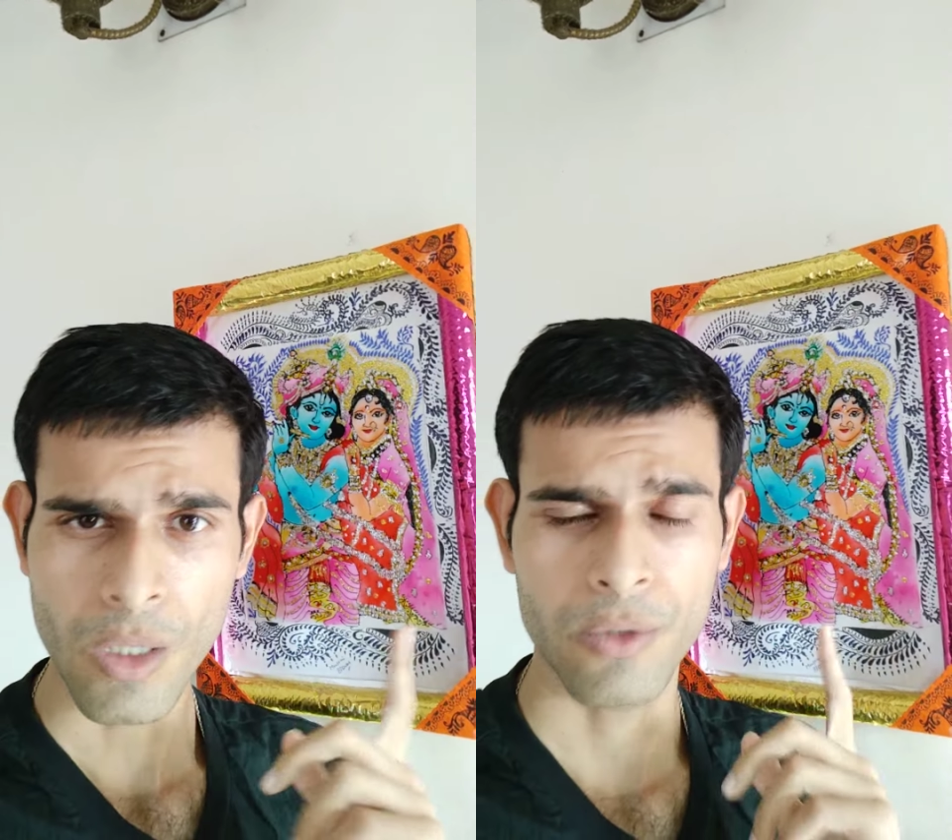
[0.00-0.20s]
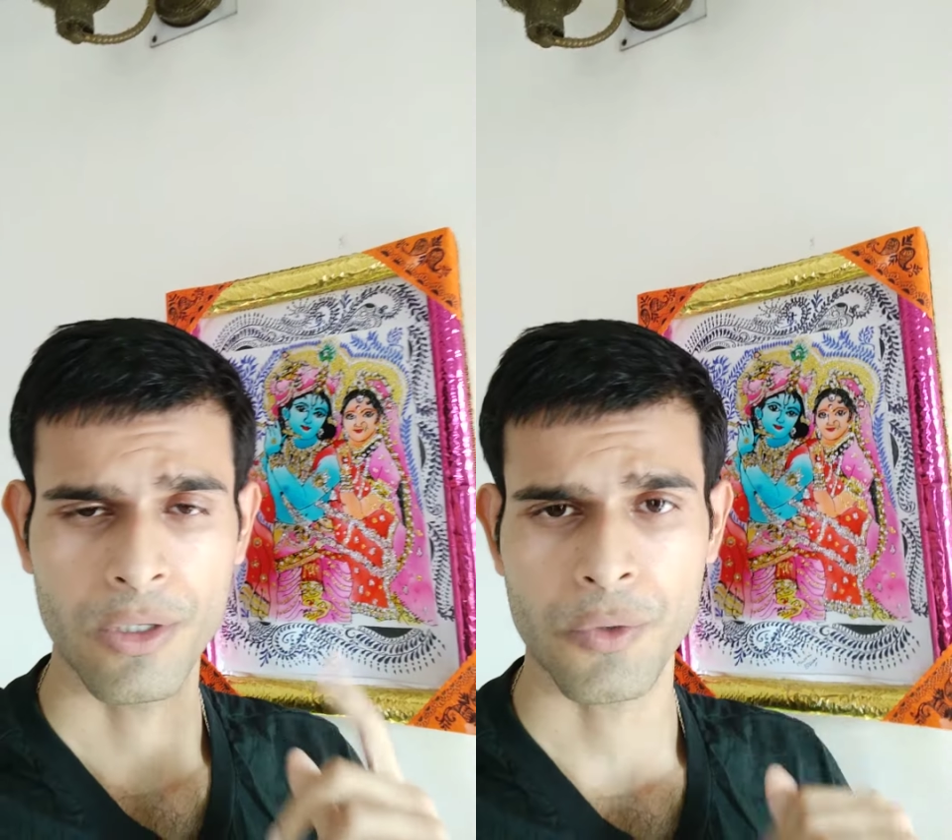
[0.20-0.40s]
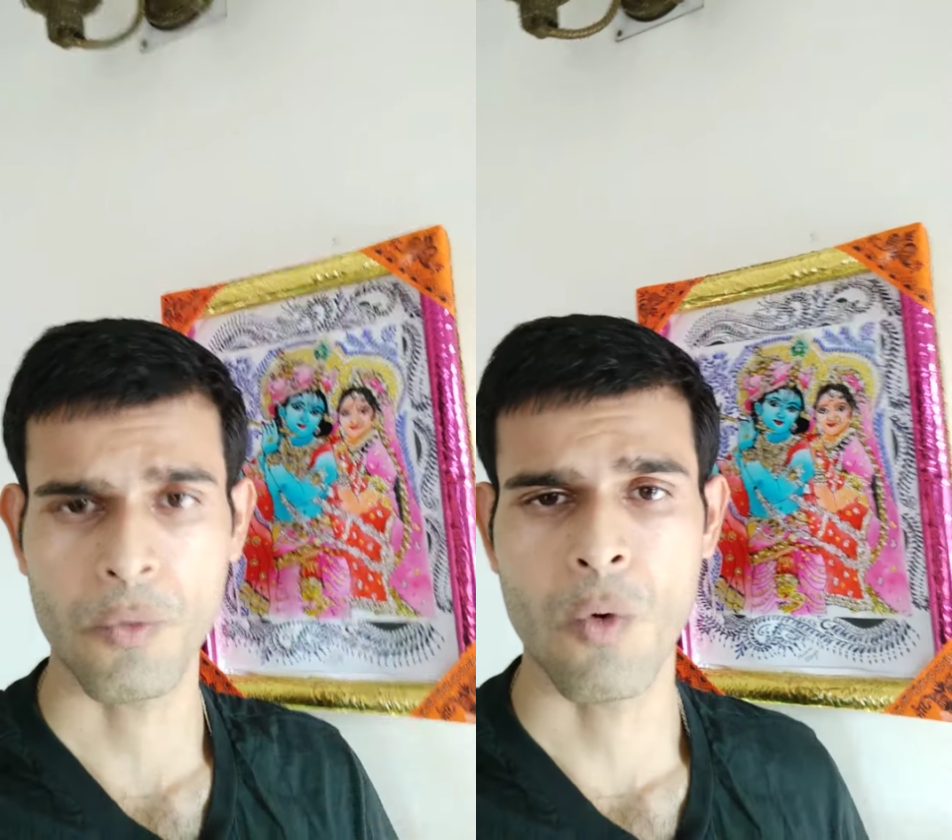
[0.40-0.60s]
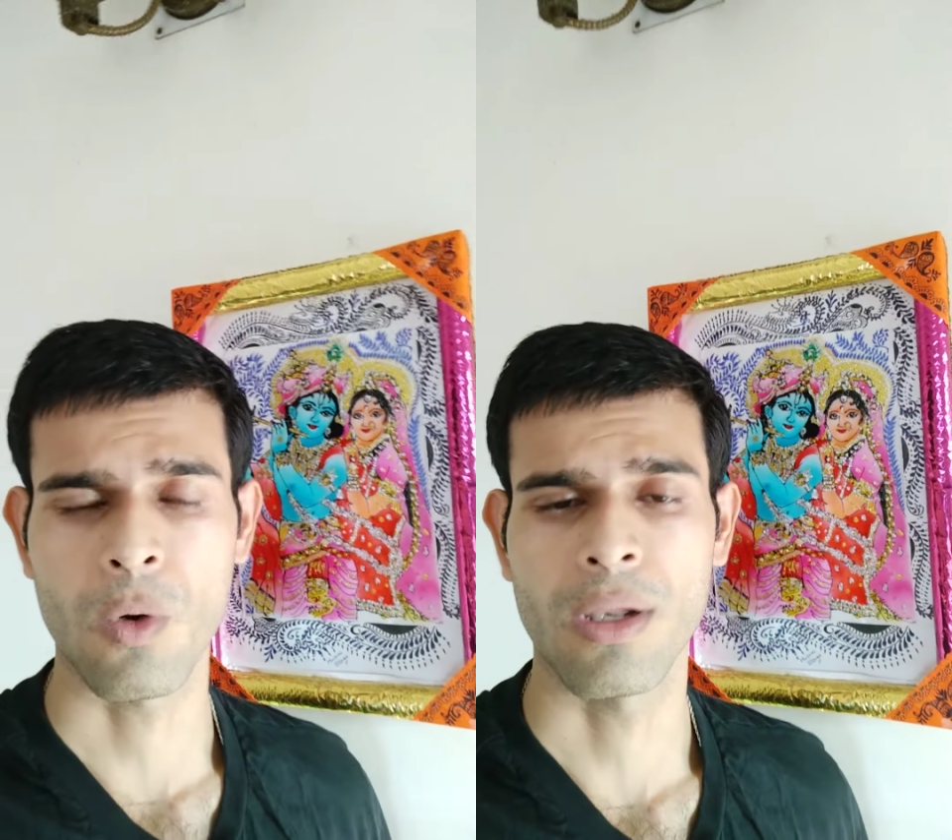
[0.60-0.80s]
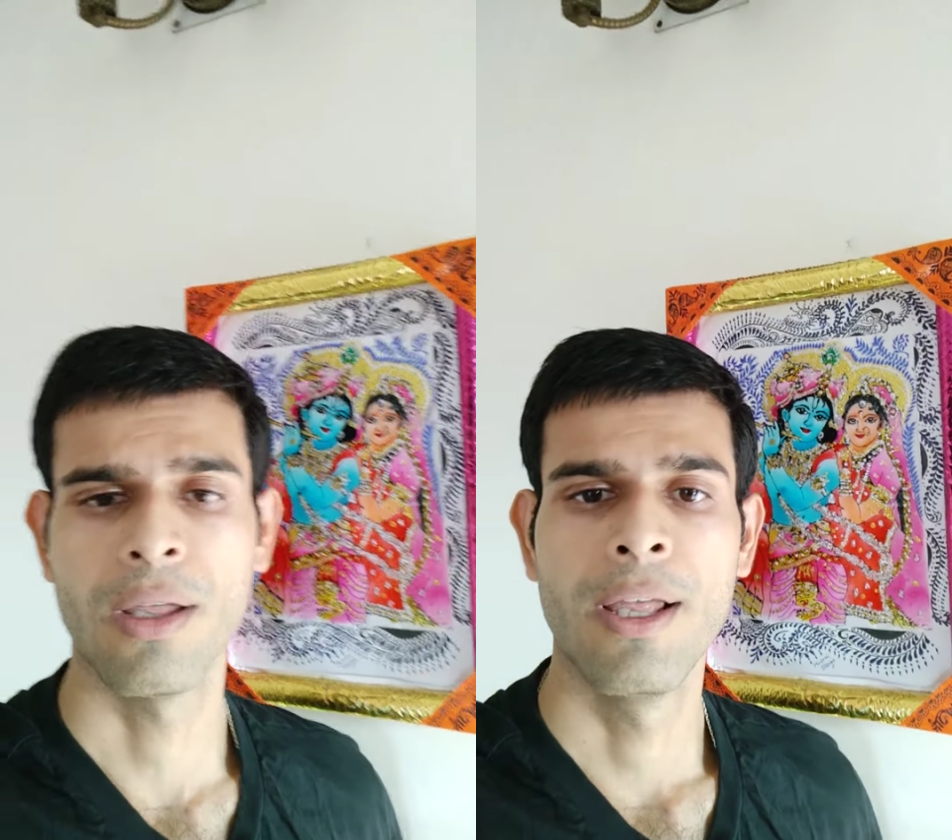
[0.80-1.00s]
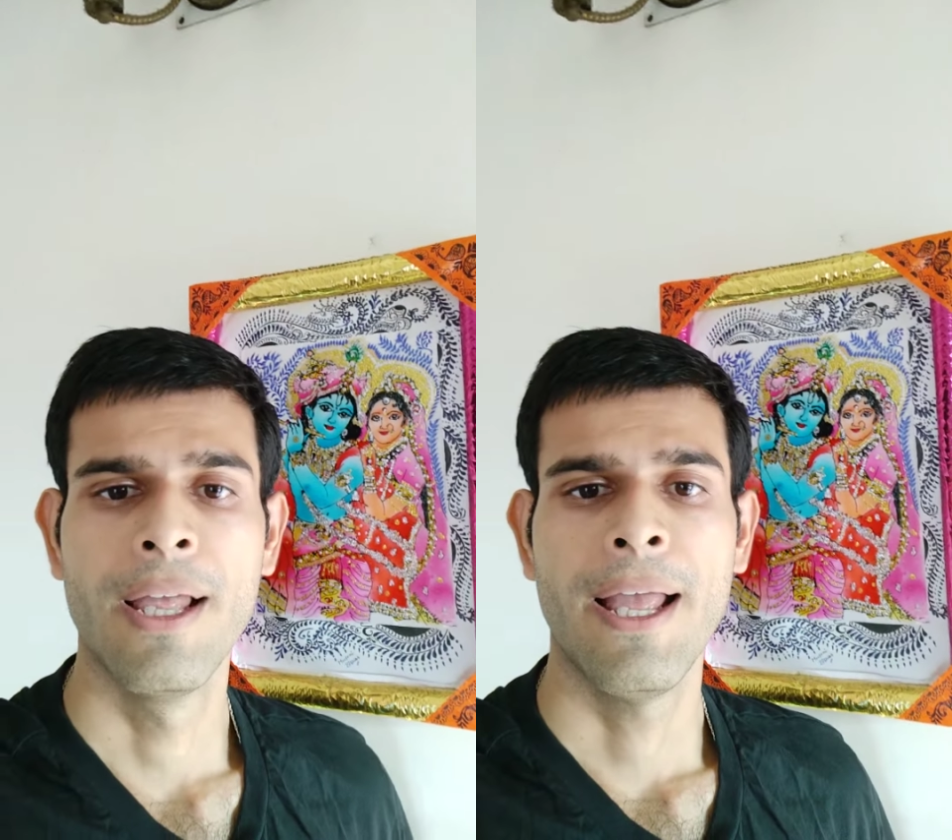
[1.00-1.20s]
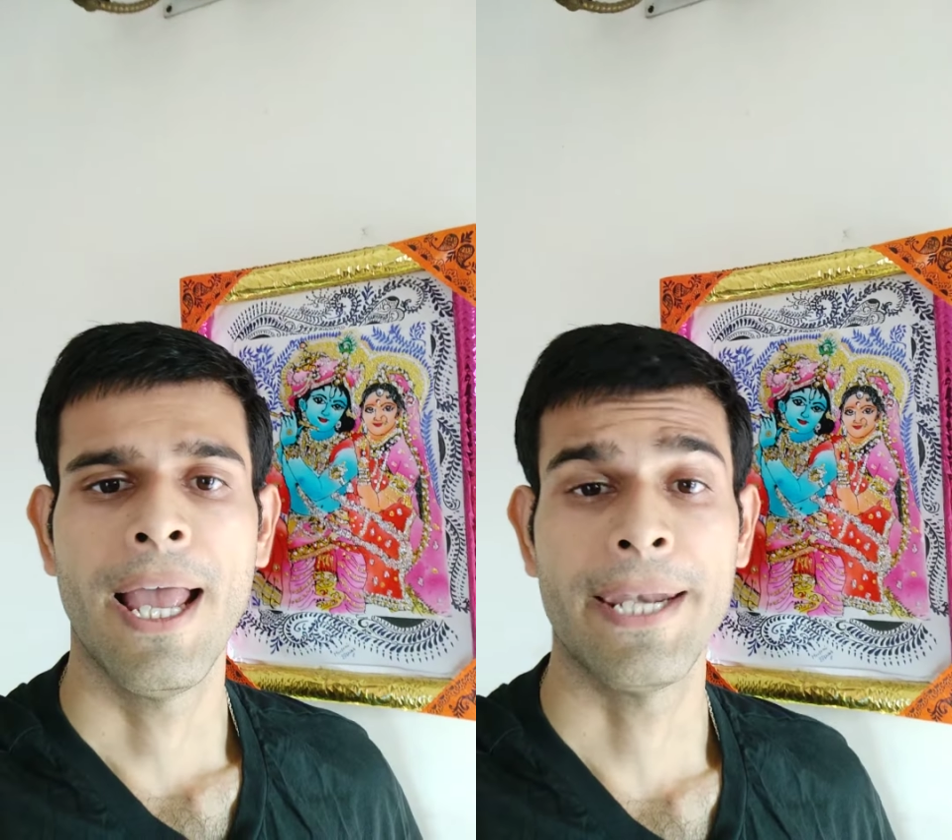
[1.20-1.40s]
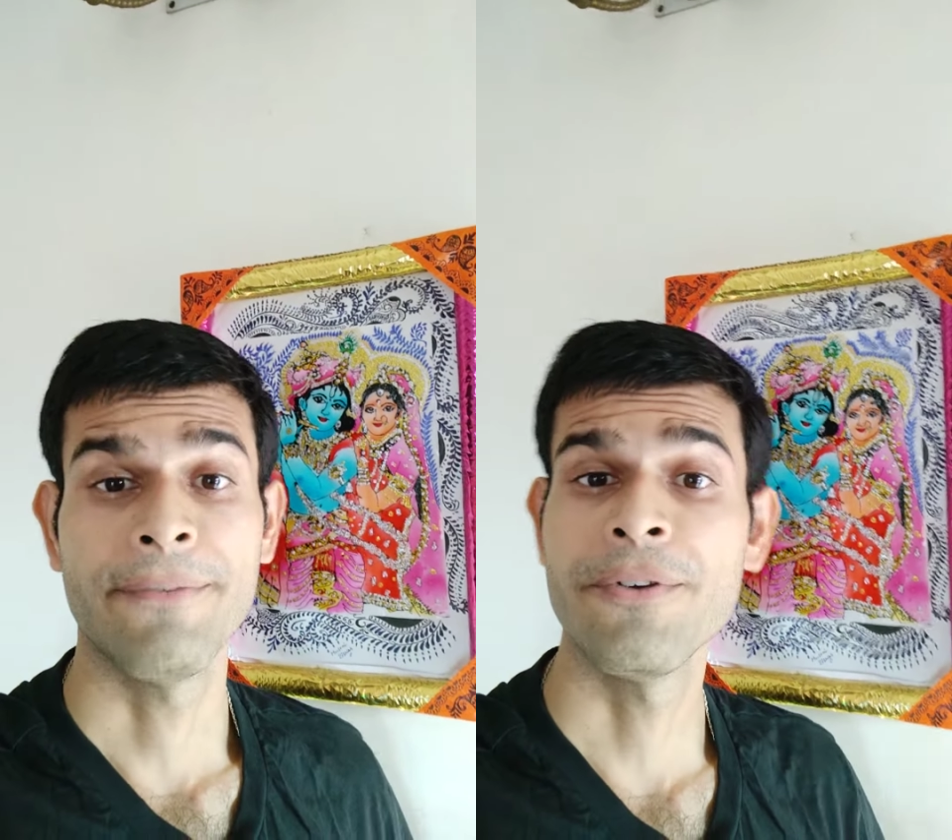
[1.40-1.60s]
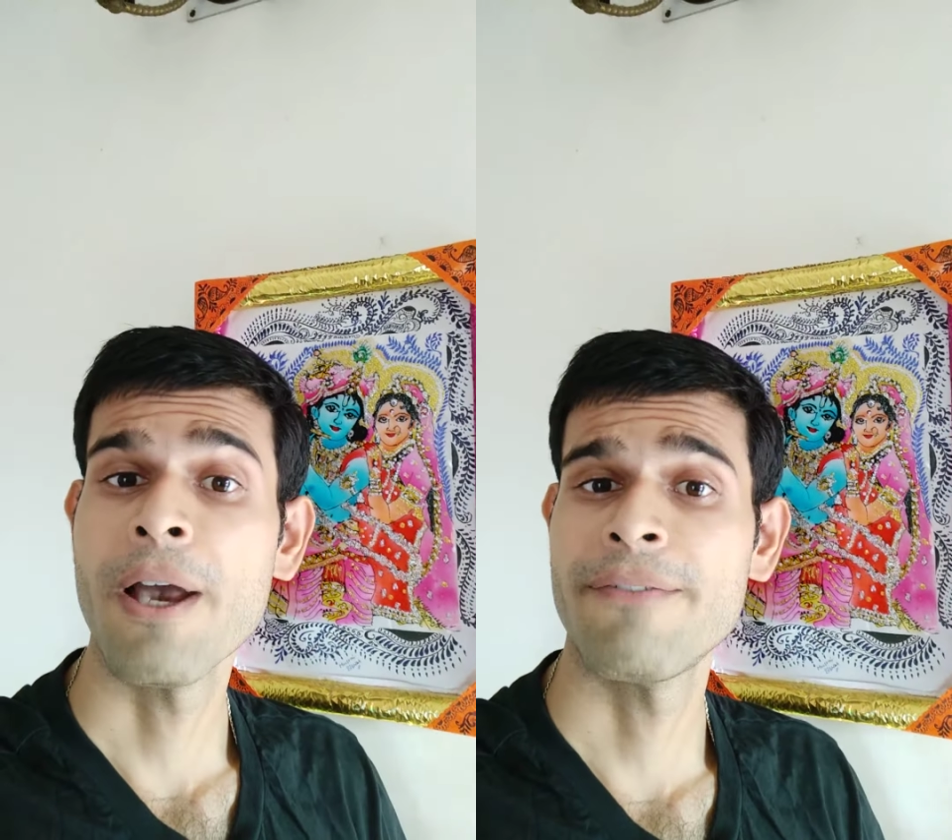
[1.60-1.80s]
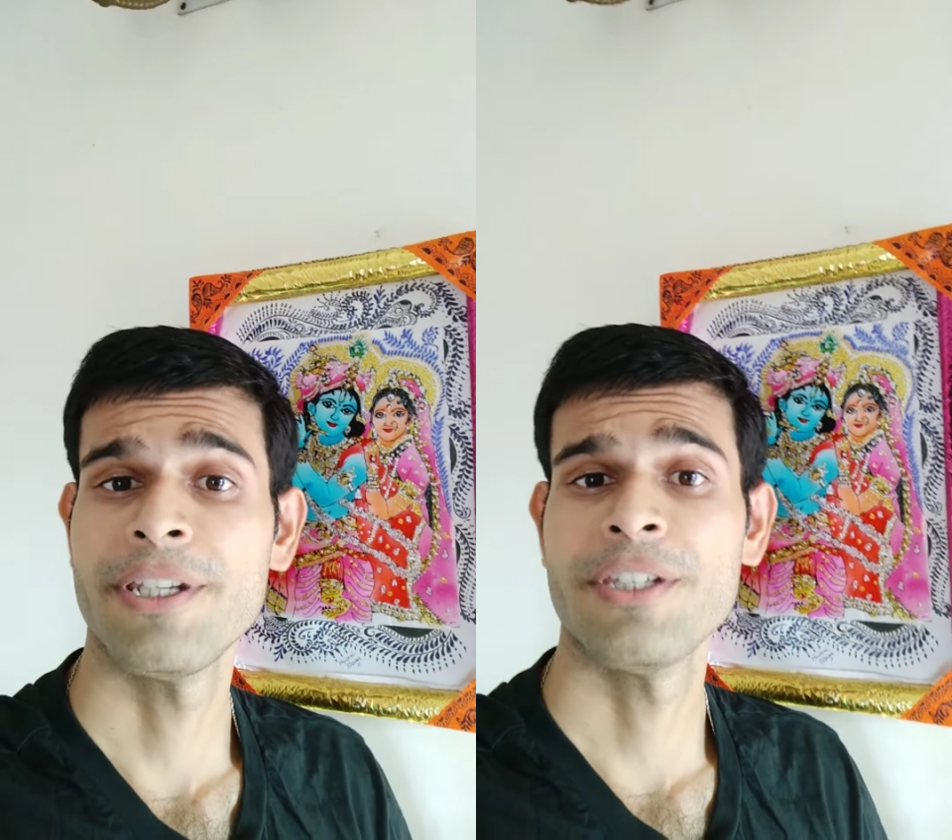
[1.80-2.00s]
on this wall. And if
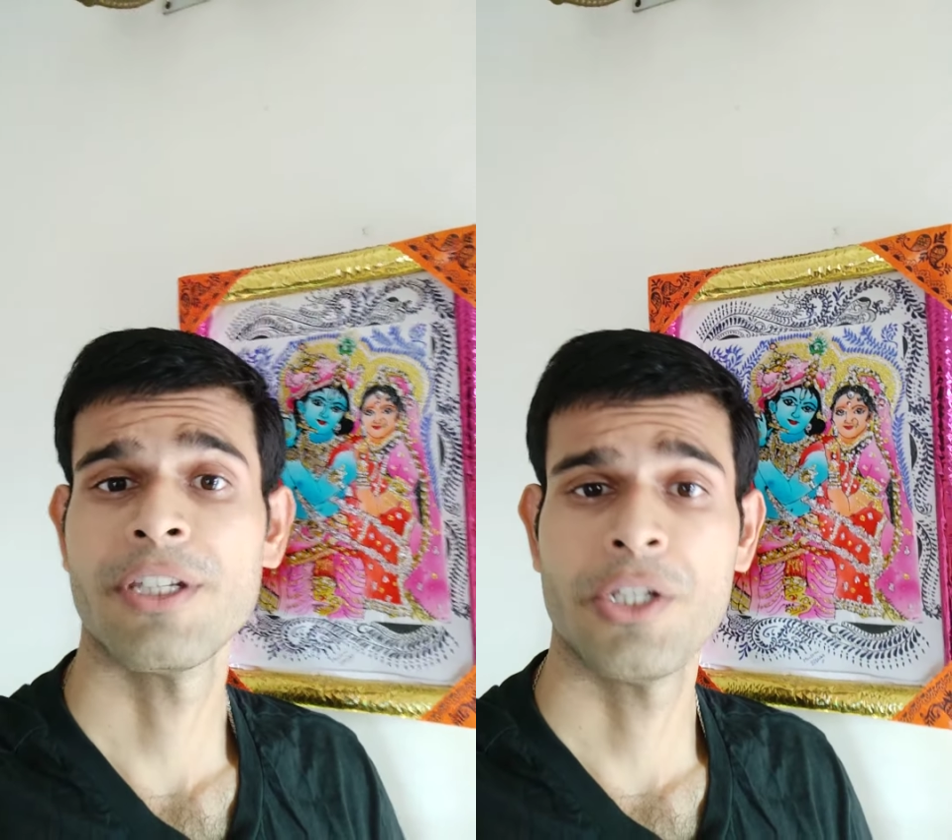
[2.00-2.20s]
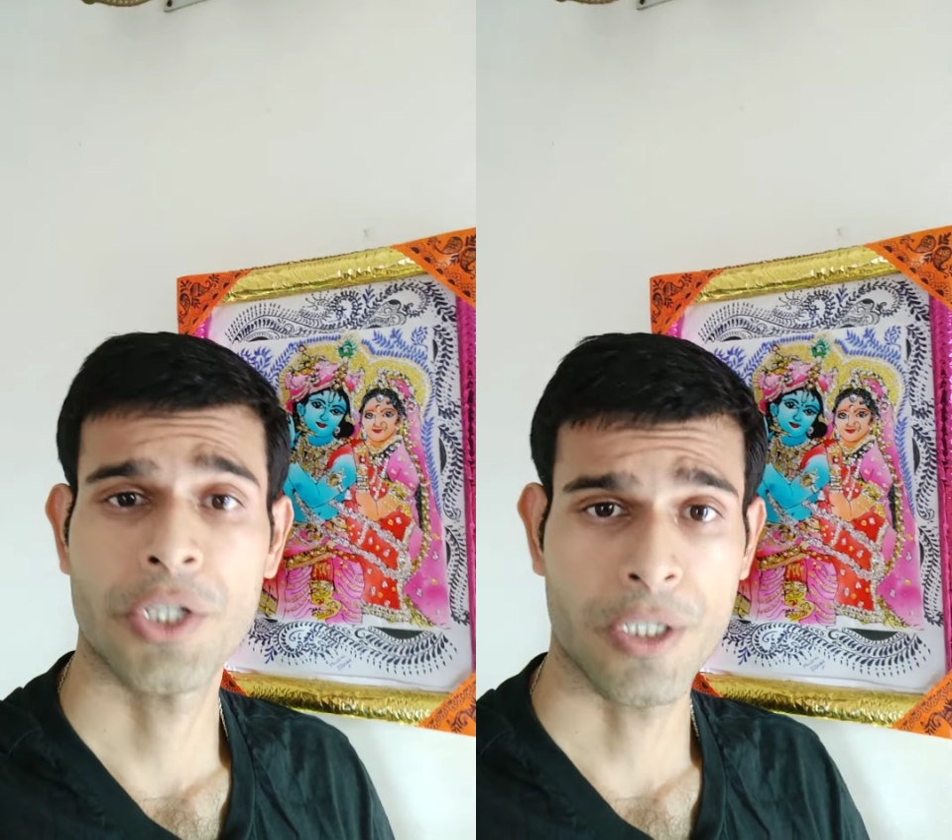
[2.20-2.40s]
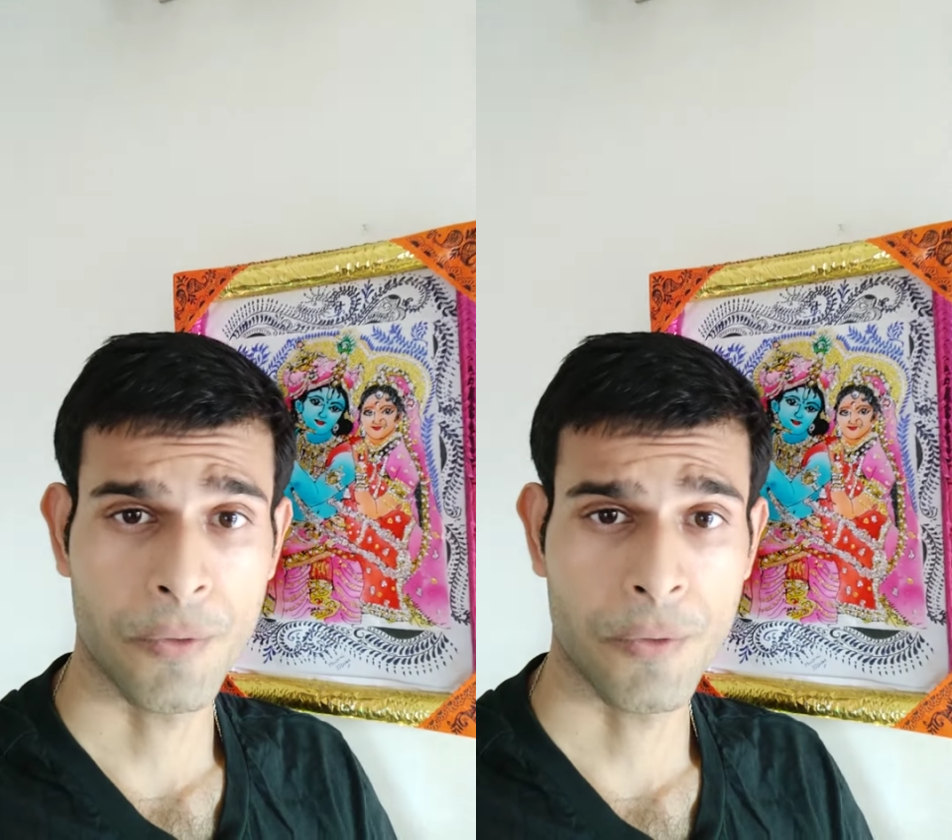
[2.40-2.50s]
you have any suggestion,